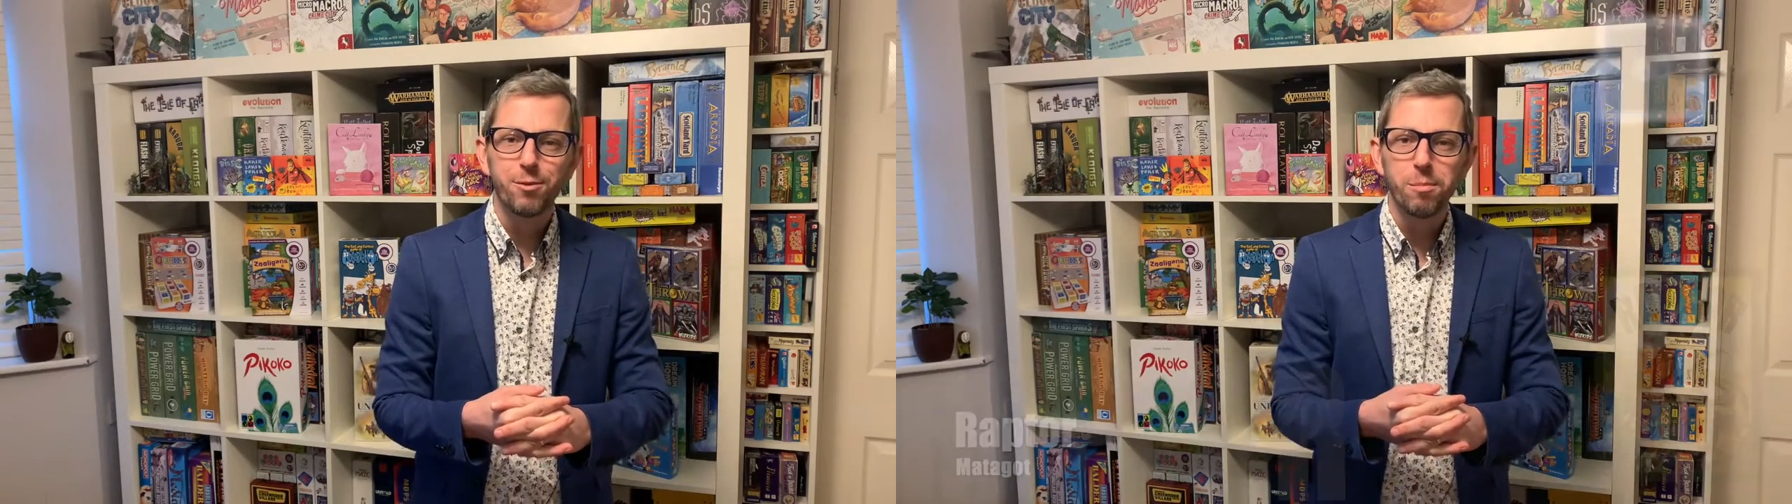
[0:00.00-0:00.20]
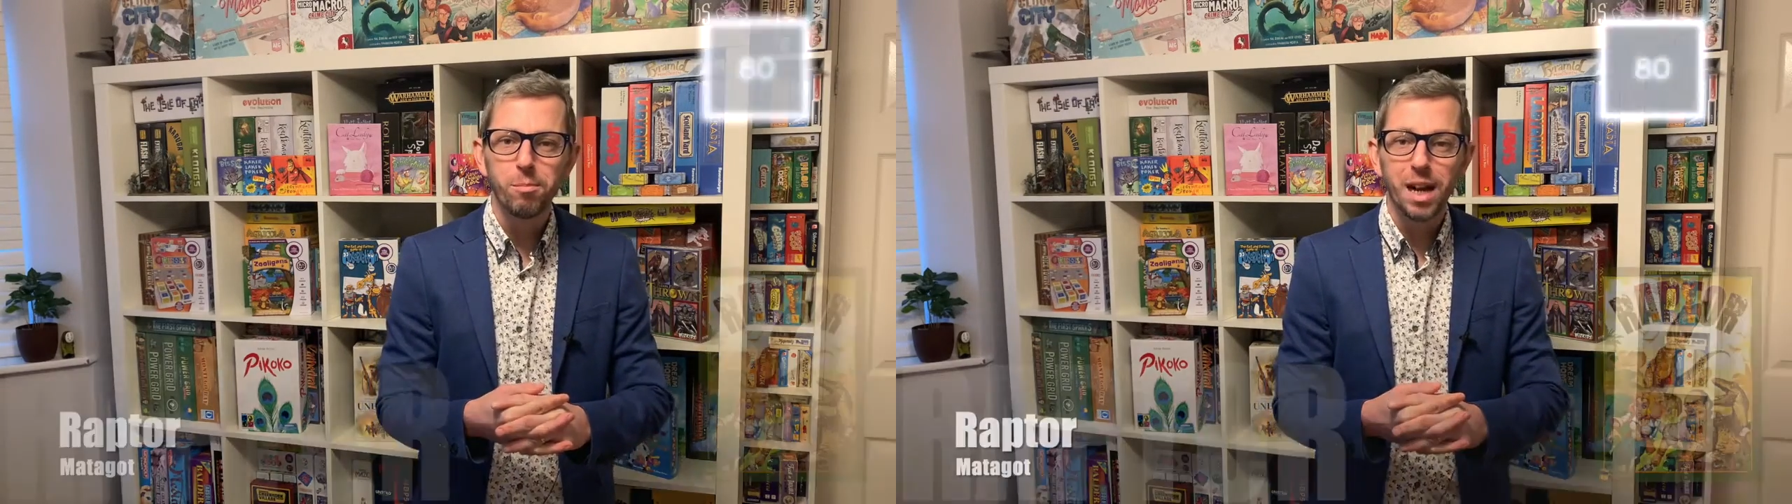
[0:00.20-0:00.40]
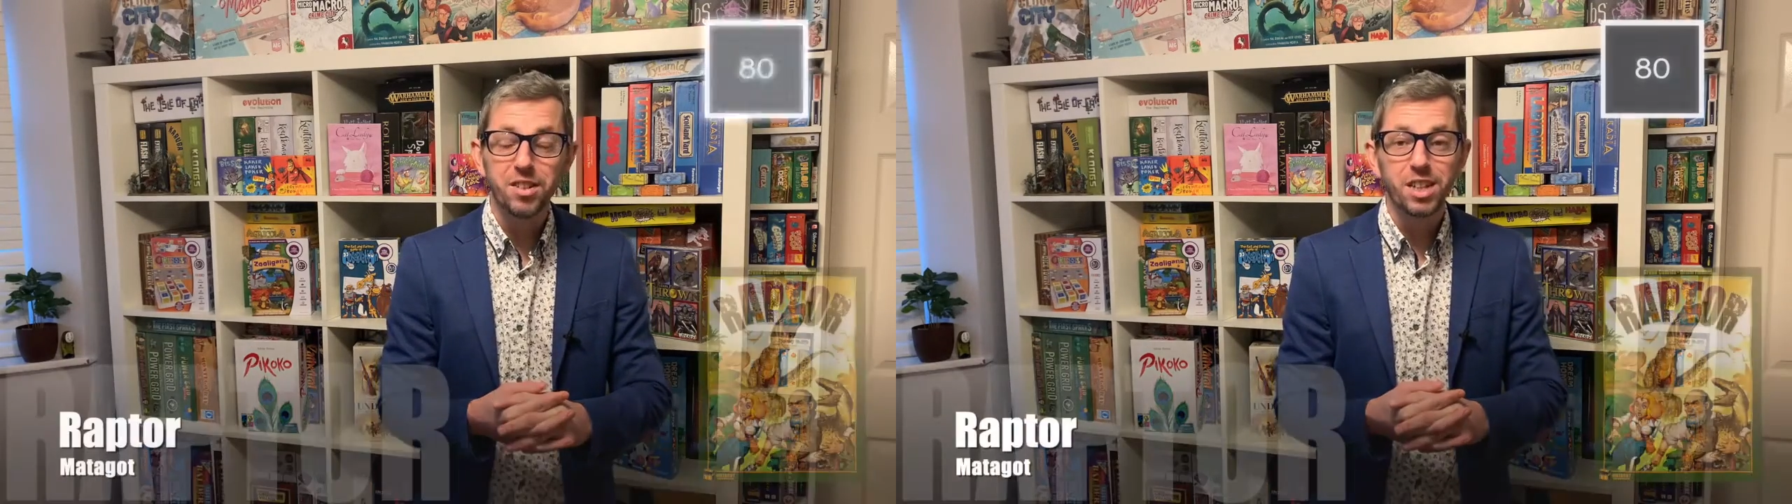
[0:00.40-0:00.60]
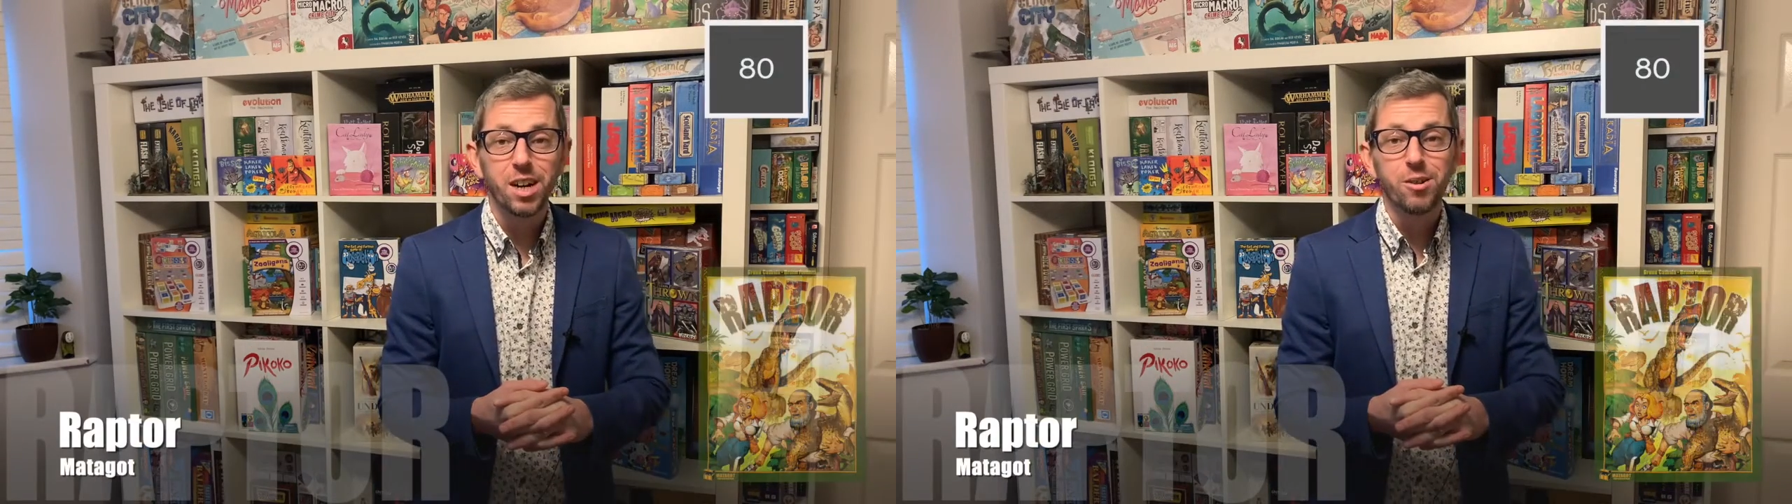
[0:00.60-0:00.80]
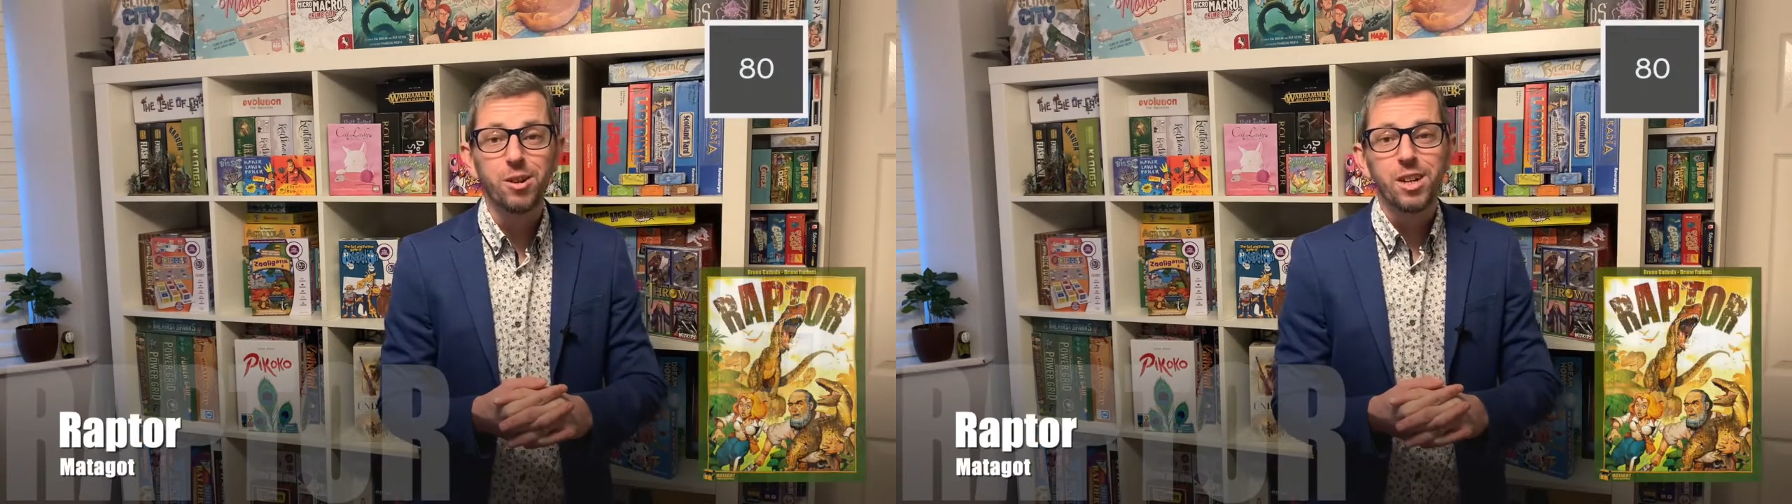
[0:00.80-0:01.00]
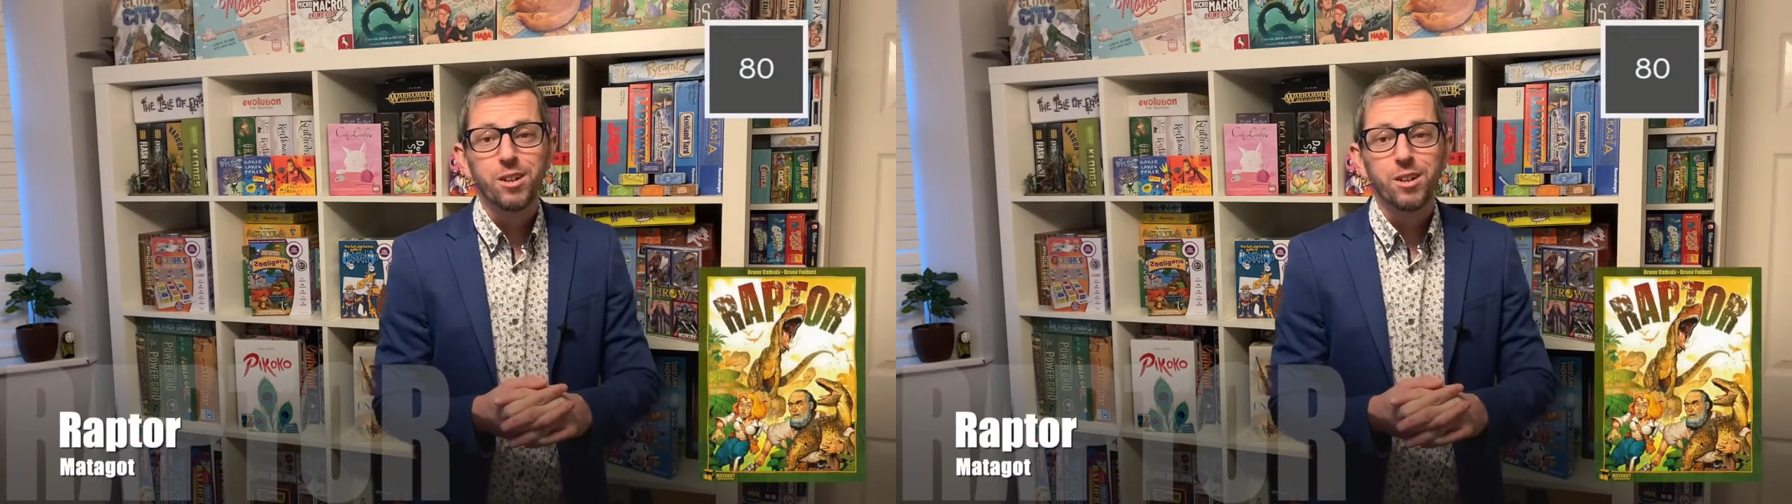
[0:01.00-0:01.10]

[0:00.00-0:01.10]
from Matago,